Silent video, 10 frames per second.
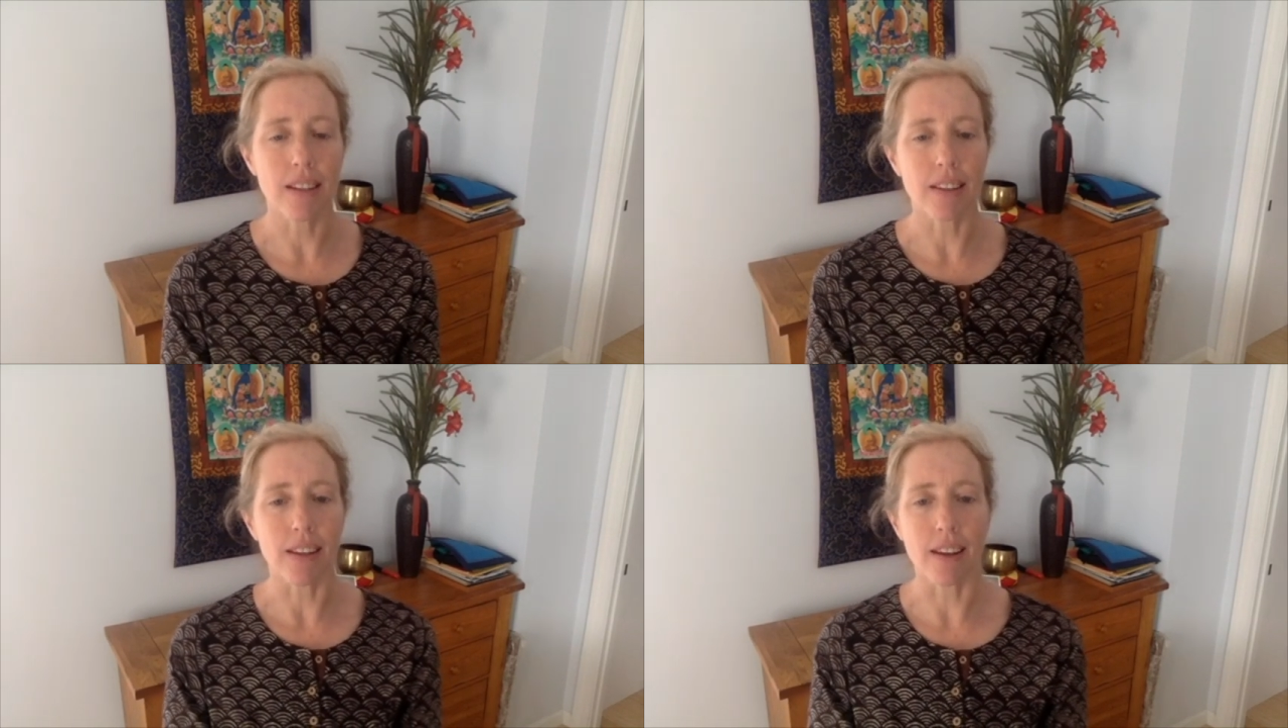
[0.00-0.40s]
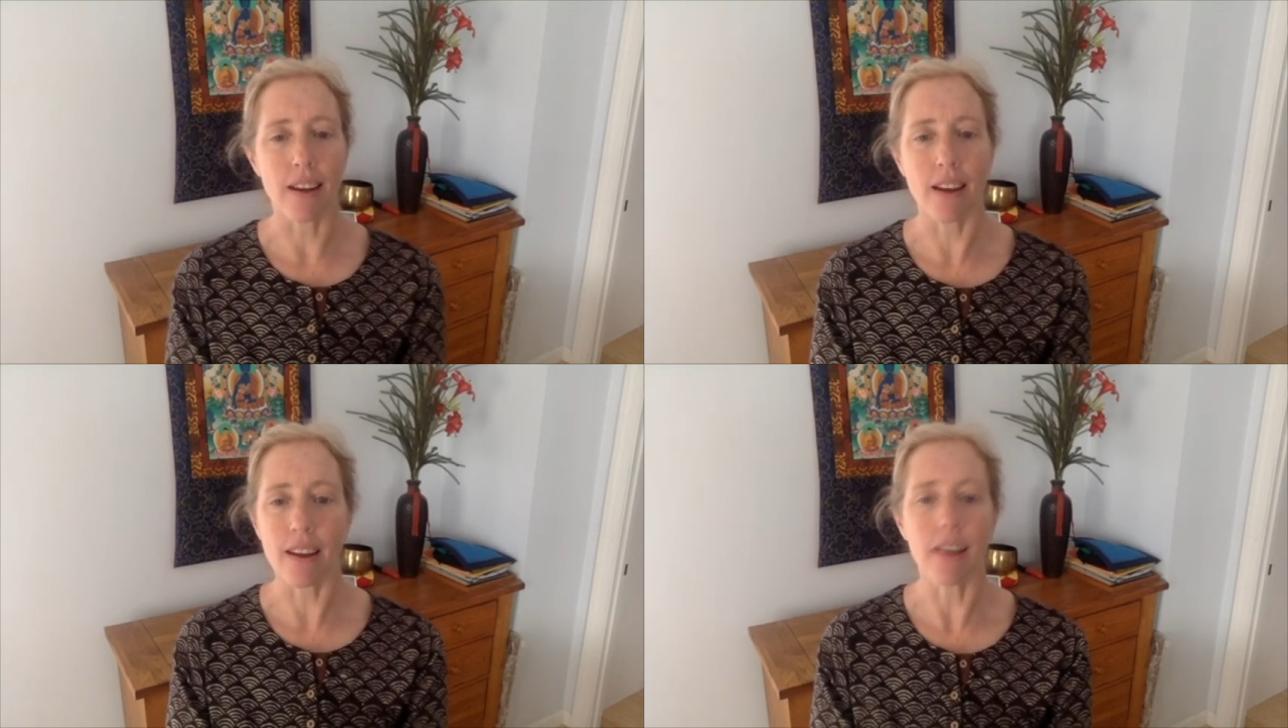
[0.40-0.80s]
and
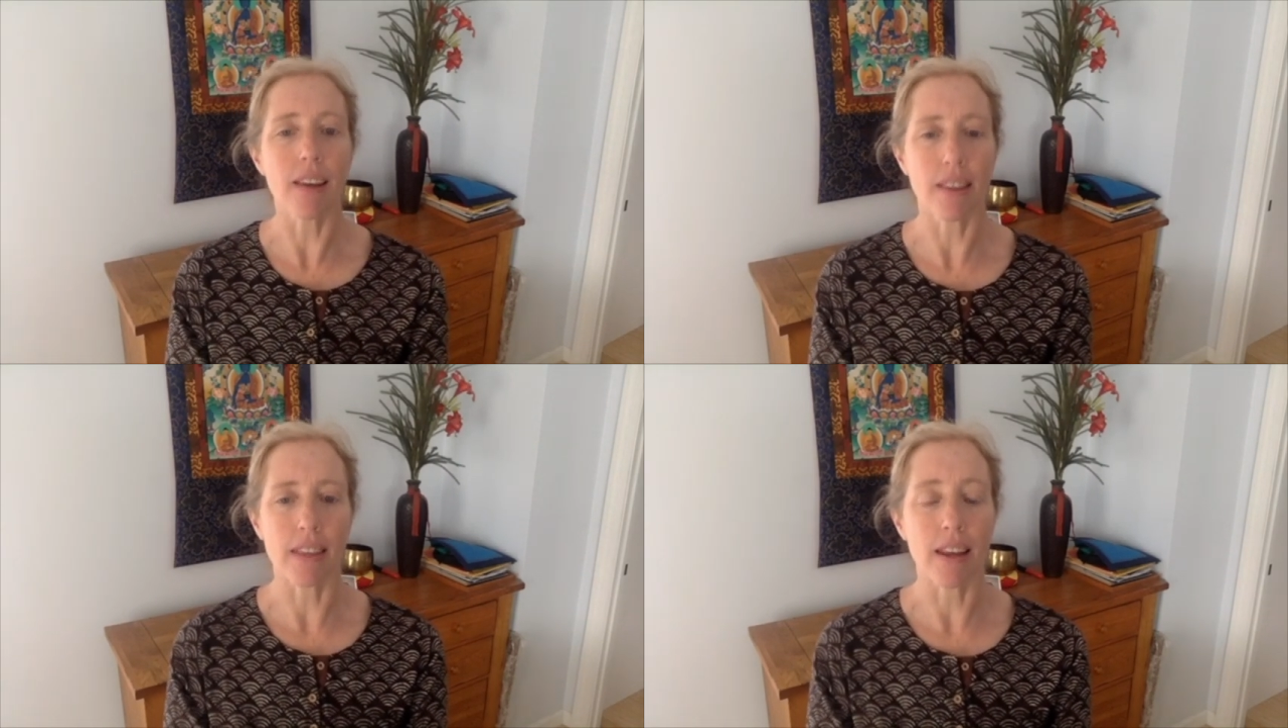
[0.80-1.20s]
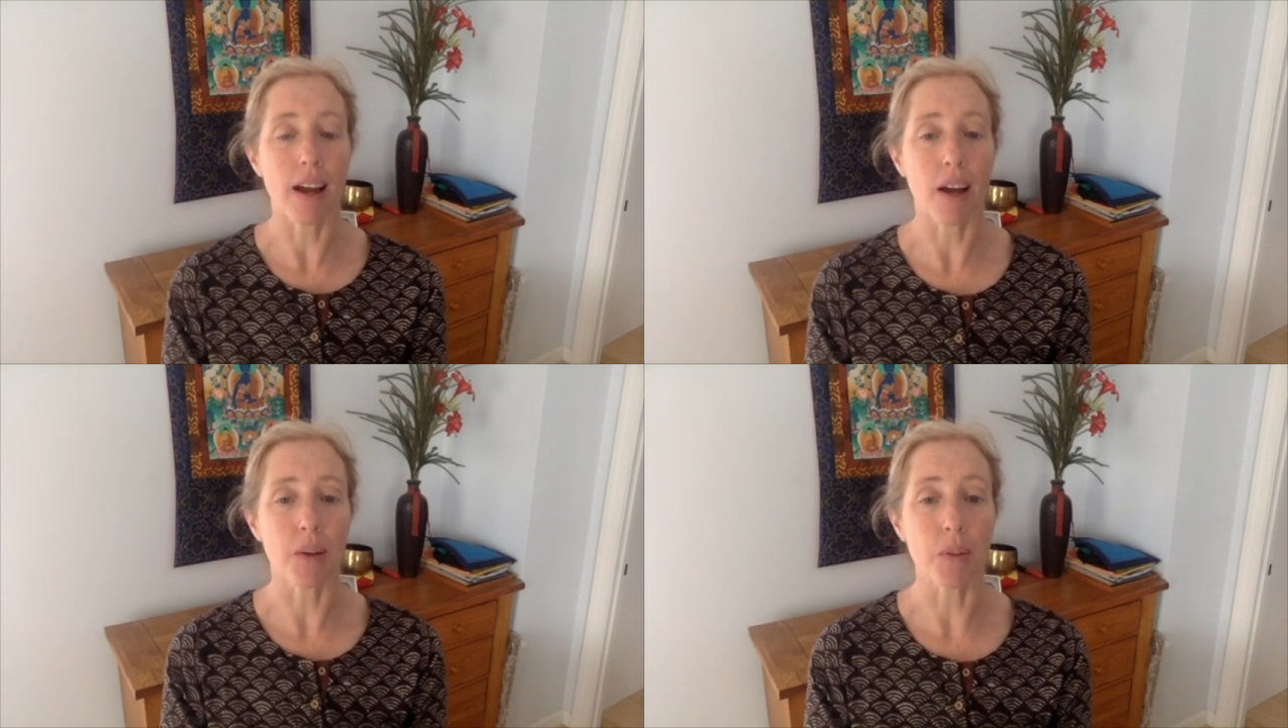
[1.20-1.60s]
then
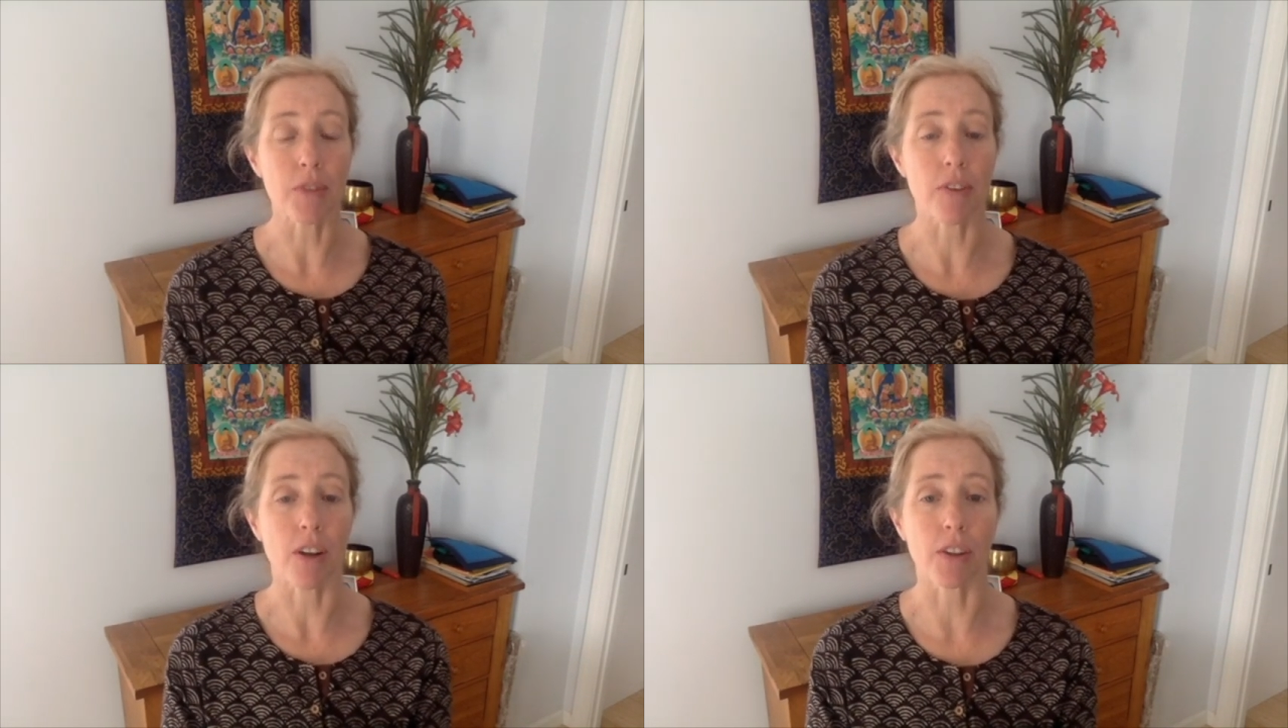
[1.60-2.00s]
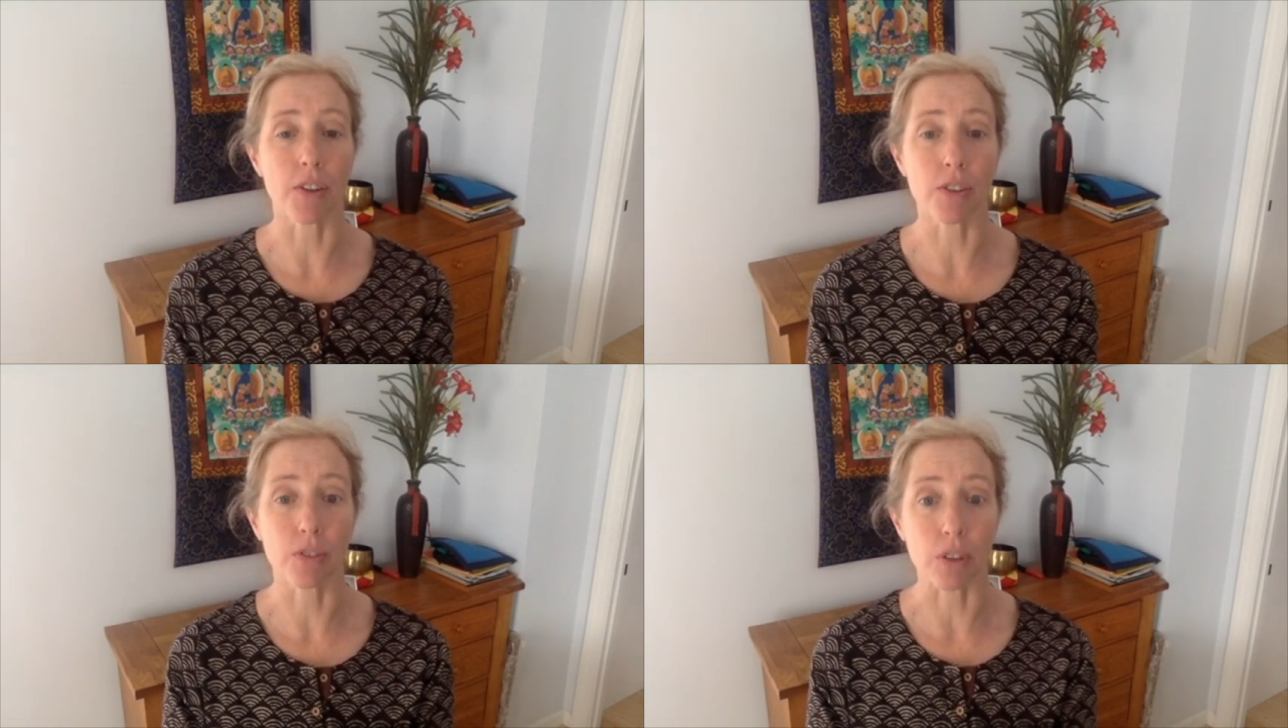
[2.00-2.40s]
how do we follow
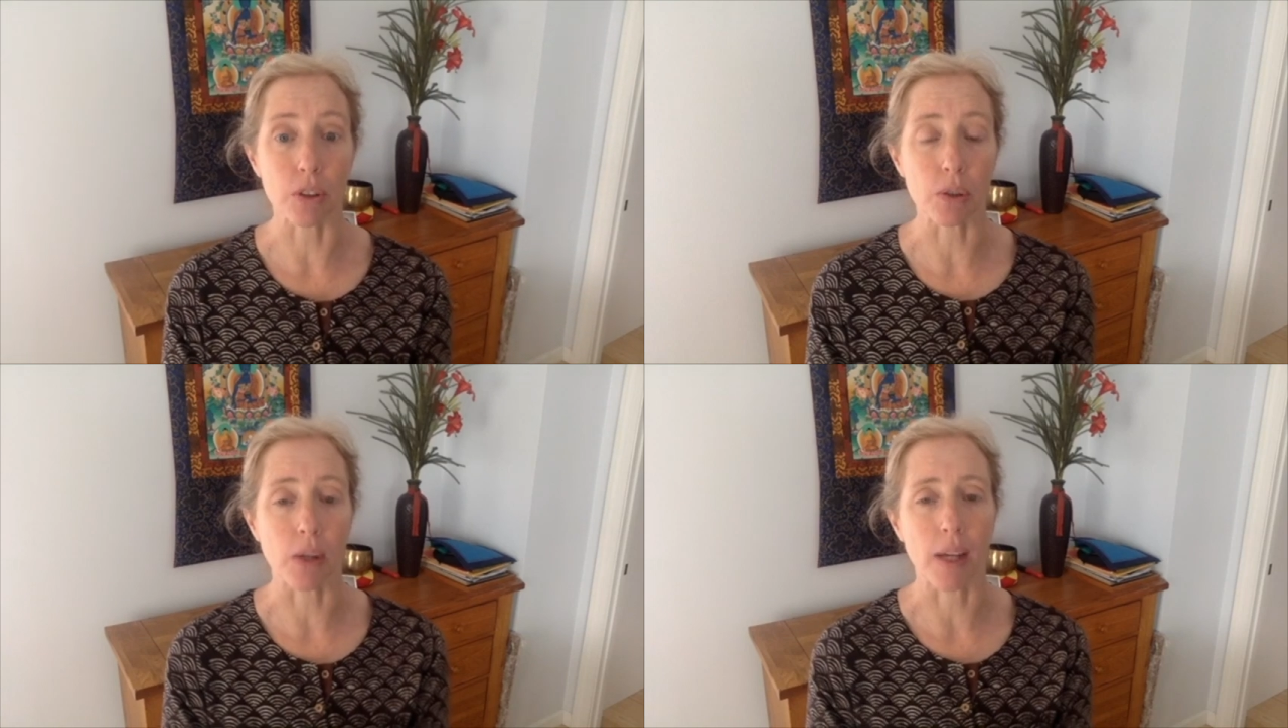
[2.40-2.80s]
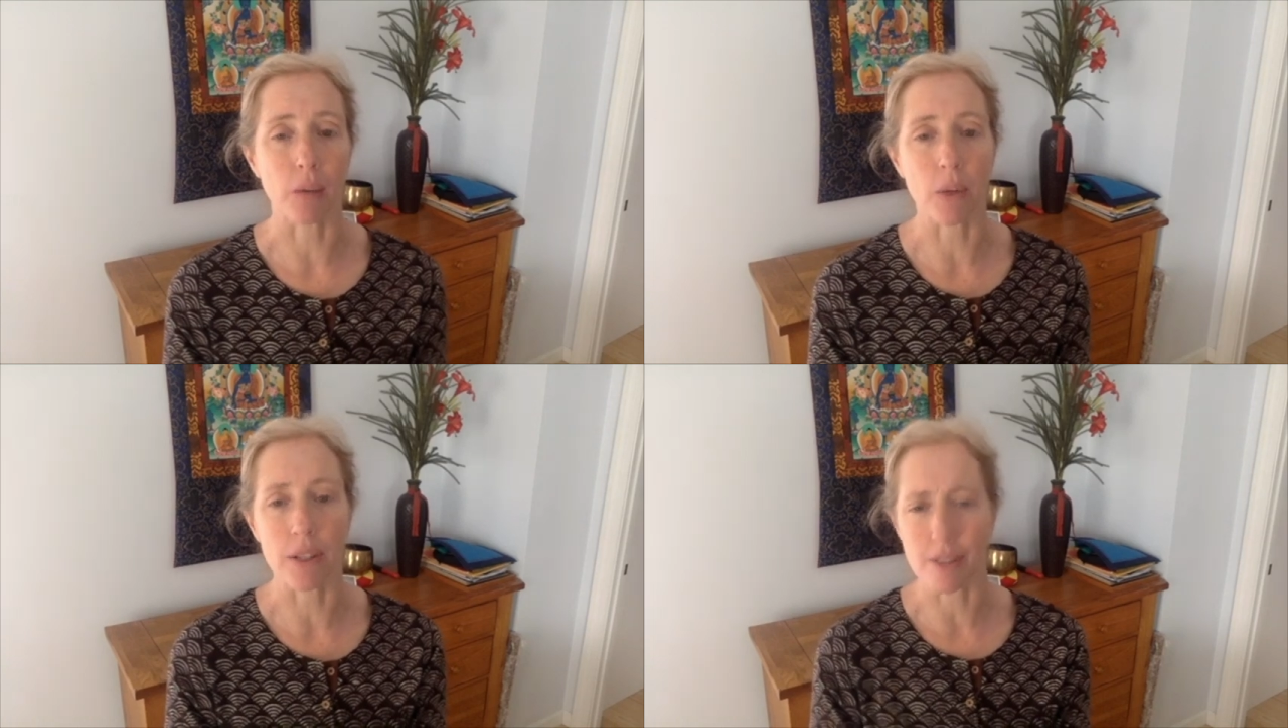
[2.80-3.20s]
through,
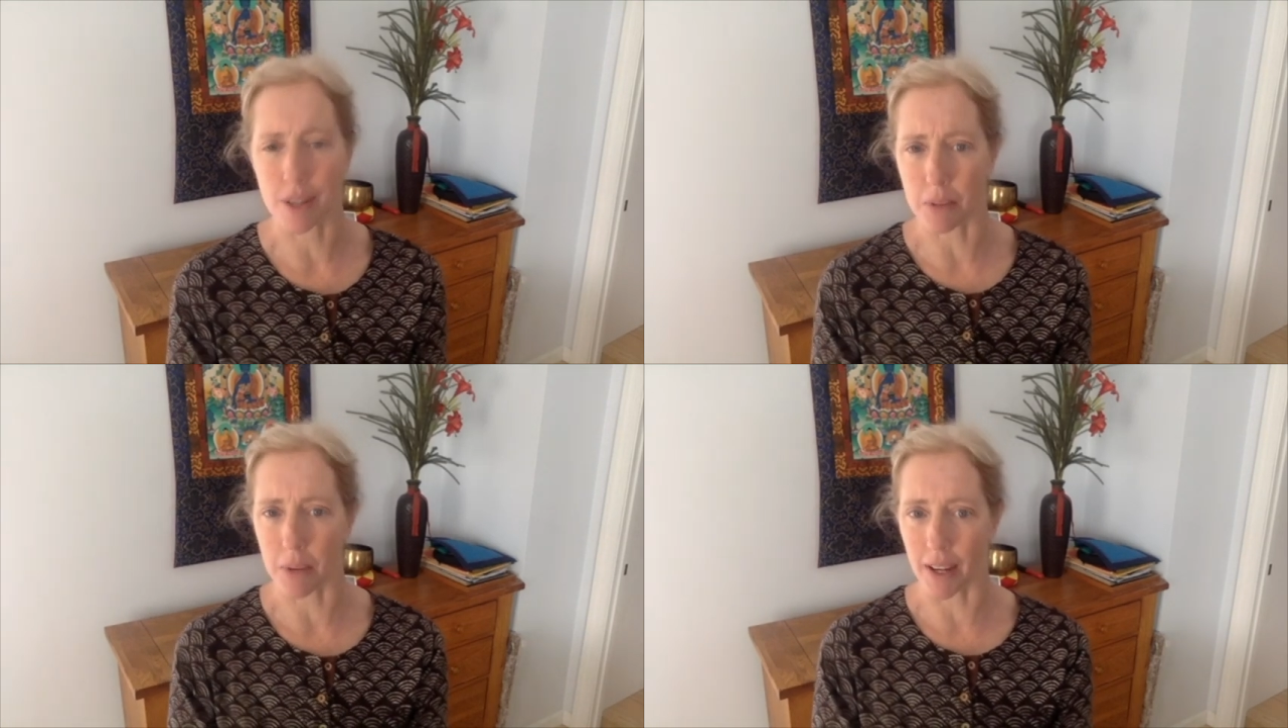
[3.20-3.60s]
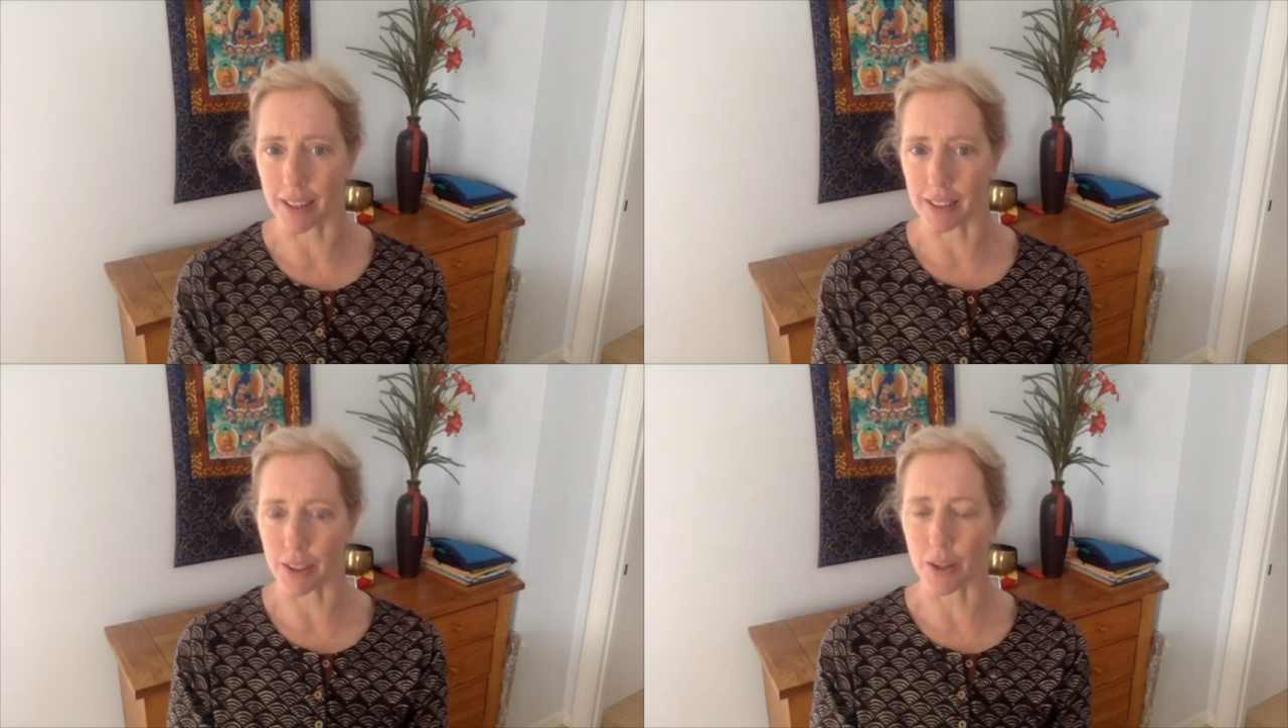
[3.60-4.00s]
and where does our
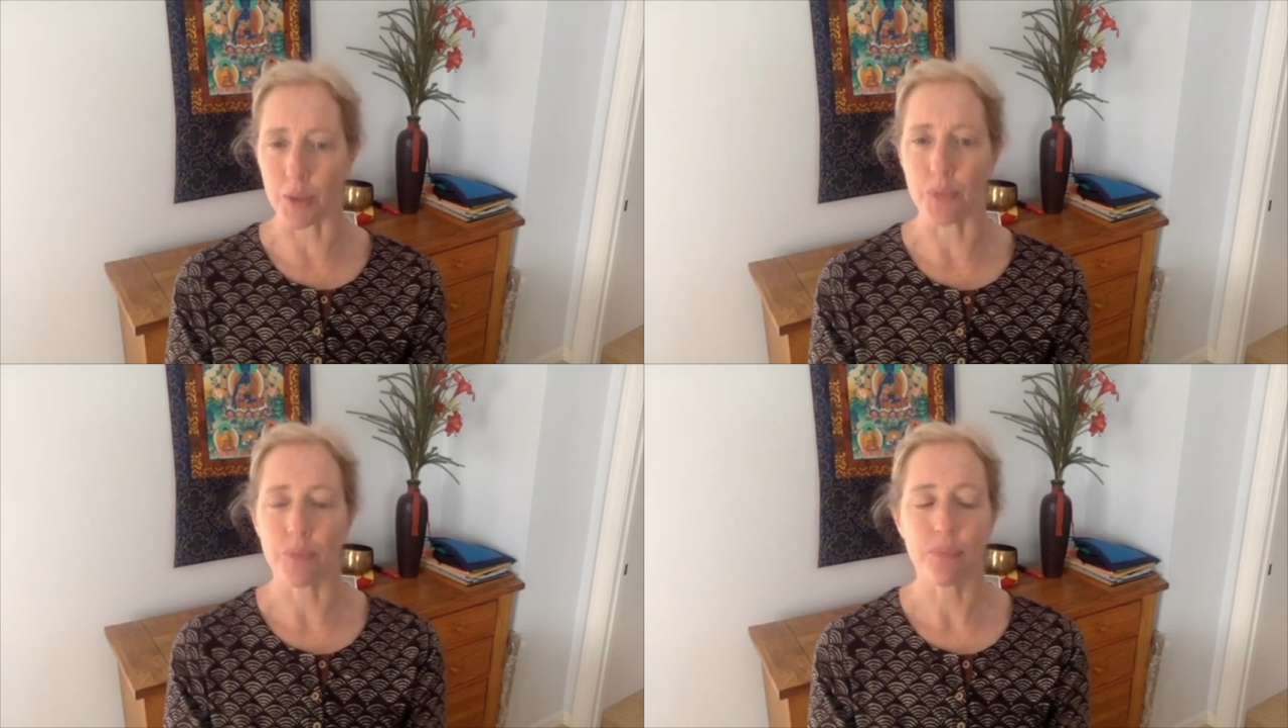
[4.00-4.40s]
mind go?